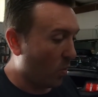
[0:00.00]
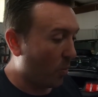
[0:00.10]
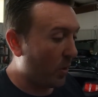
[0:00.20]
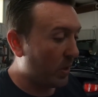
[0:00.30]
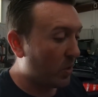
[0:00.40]

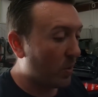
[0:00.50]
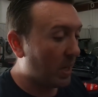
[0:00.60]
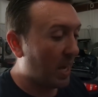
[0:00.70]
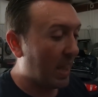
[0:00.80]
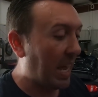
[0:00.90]
We'll be
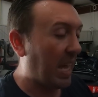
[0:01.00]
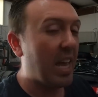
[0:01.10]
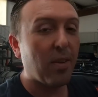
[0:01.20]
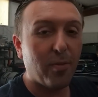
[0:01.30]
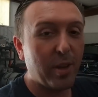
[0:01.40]
doing like
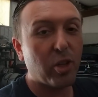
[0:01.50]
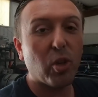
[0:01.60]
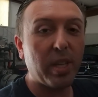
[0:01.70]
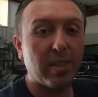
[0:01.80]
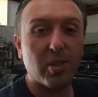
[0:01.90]
an
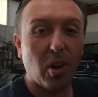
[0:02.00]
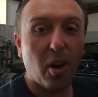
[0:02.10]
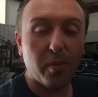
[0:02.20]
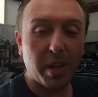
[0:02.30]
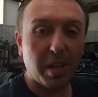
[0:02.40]
official
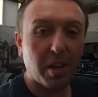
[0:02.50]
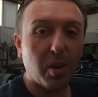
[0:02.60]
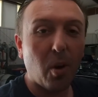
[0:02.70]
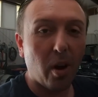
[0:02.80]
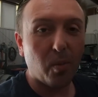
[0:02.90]
install
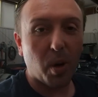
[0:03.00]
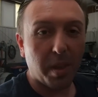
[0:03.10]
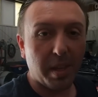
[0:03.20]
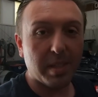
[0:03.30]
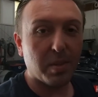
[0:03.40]
video on one
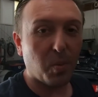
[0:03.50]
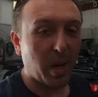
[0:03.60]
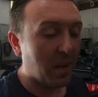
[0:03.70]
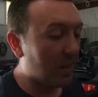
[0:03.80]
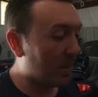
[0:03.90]
of these as
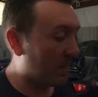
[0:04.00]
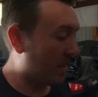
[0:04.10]
well.